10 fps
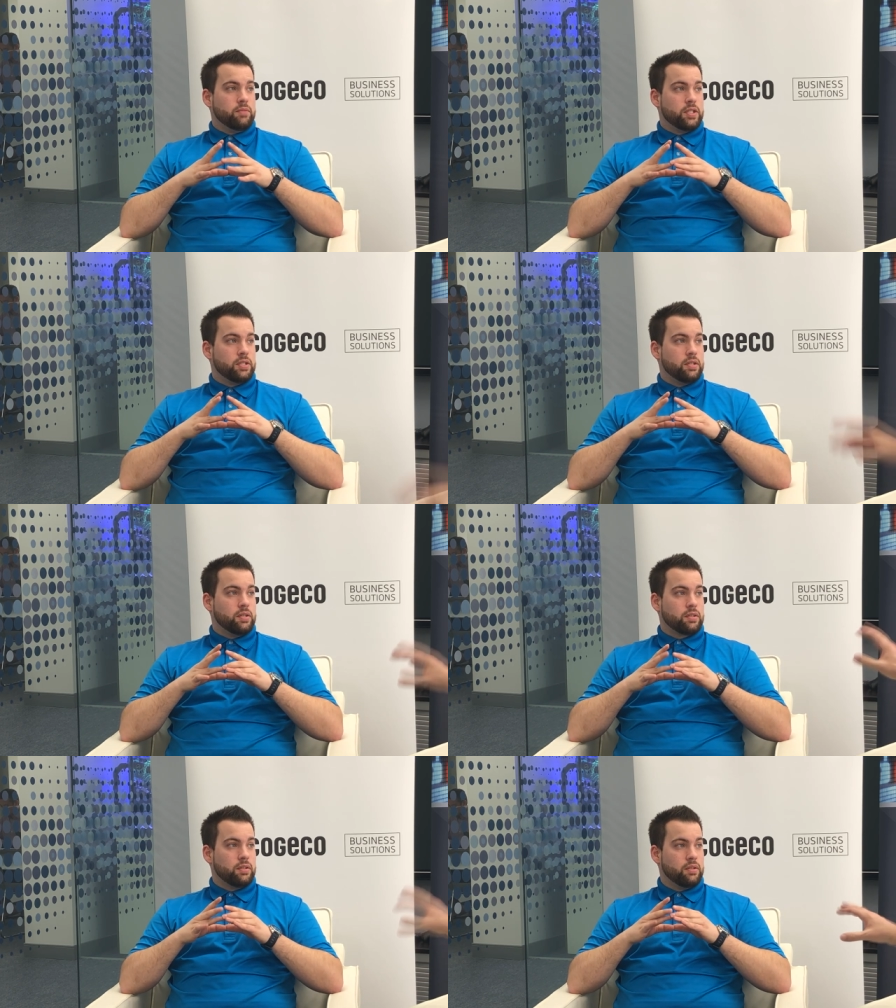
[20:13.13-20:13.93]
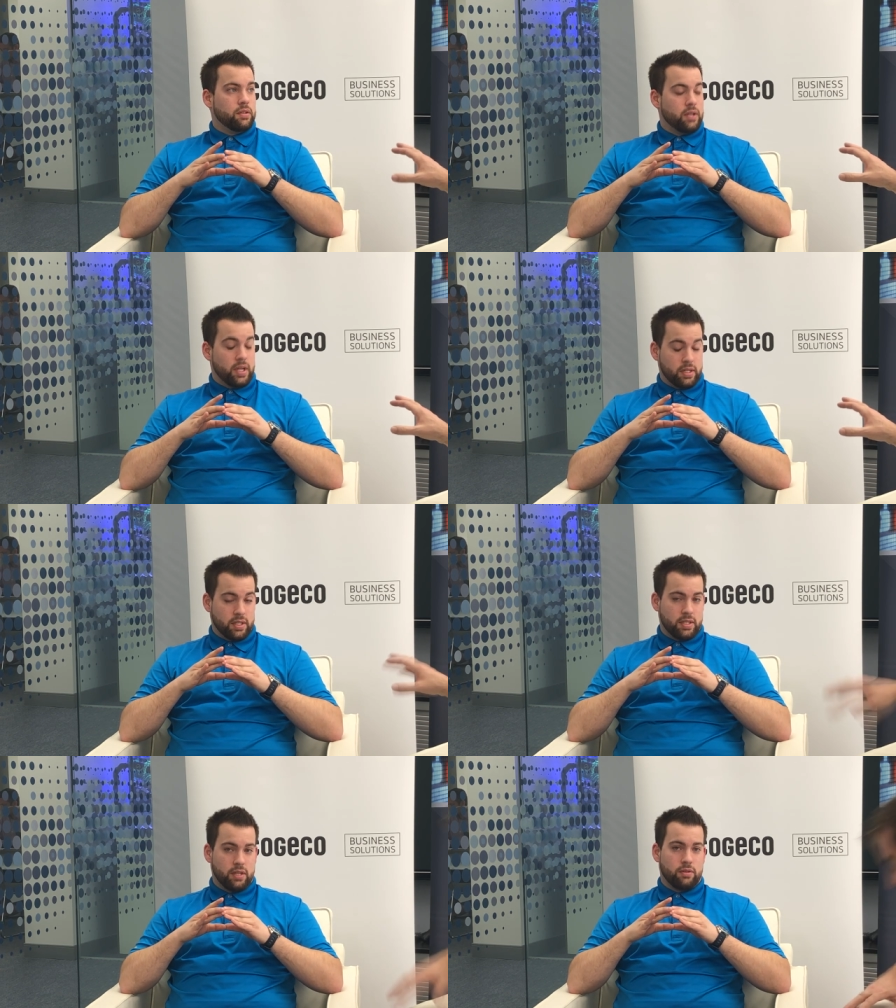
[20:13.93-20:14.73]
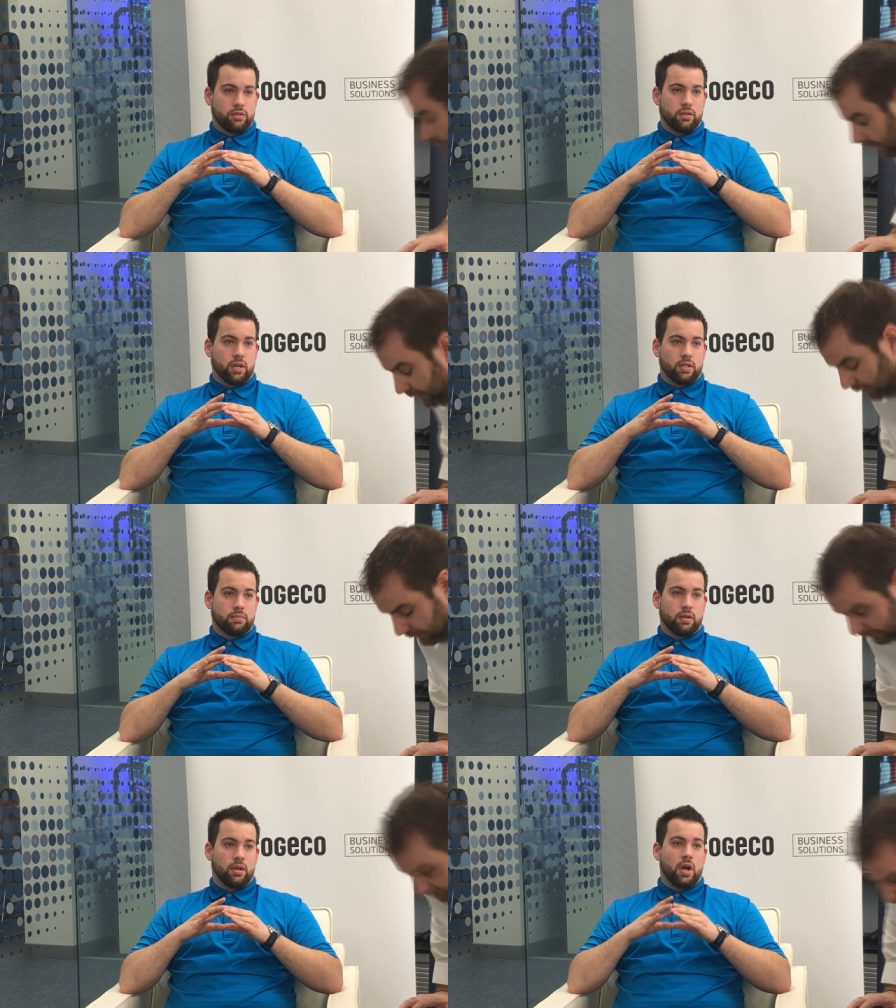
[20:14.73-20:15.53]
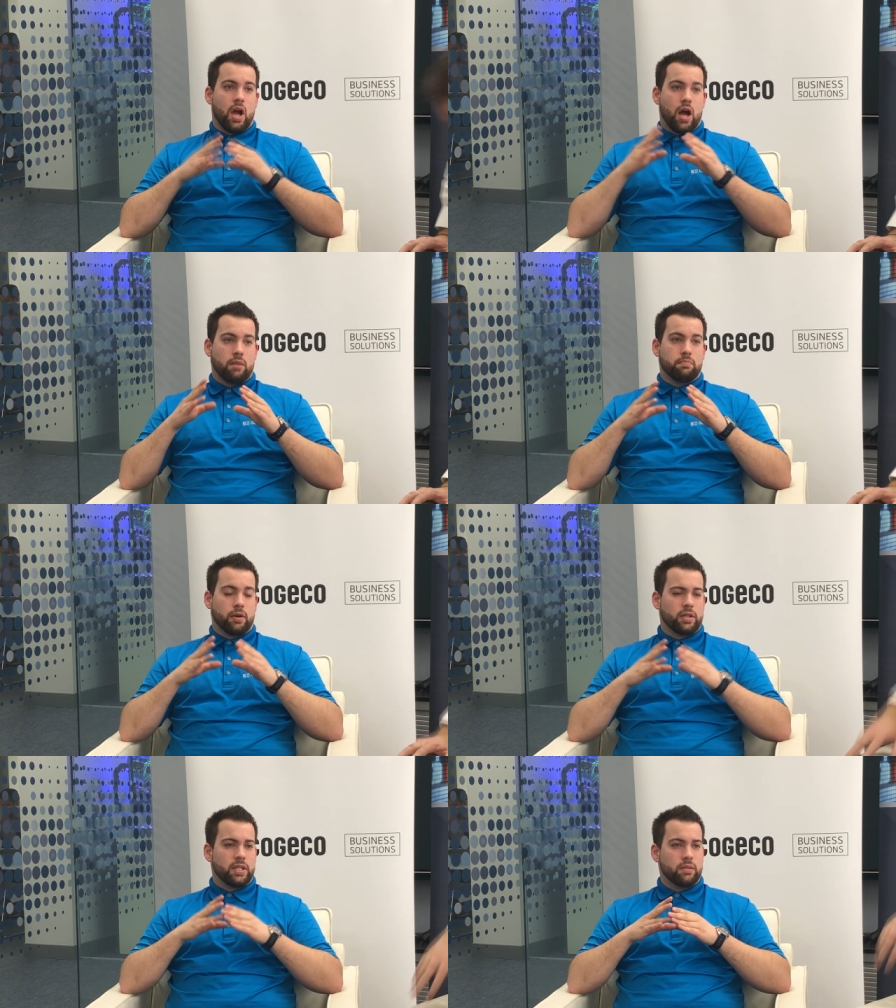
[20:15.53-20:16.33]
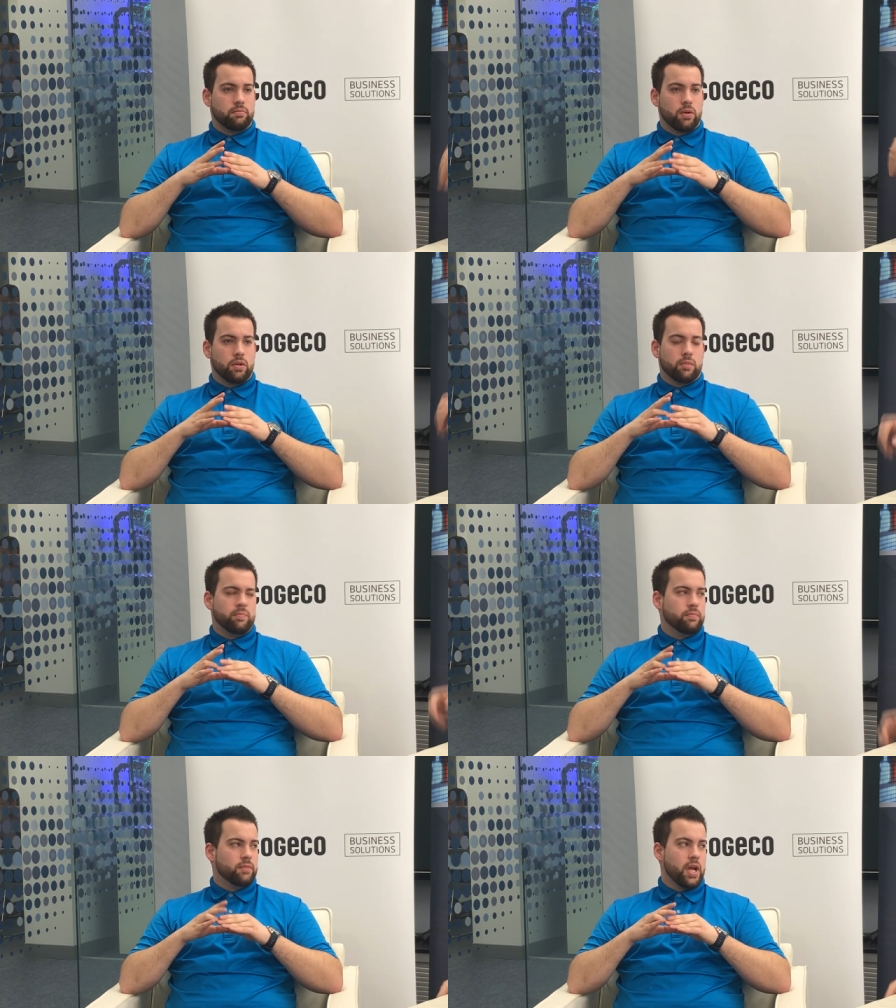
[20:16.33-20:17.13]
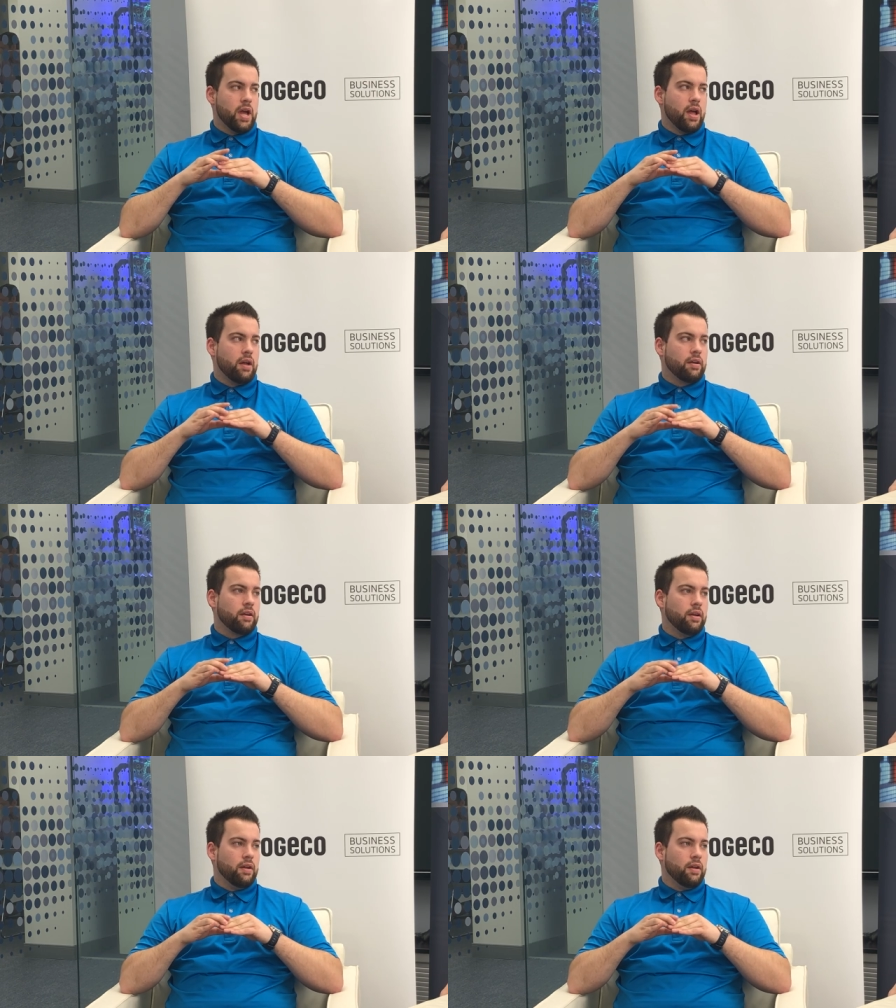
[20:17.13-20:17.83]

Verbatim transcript: Existing Cogeco customer? Existing Cogeco okay. customer had a burnt out modem. And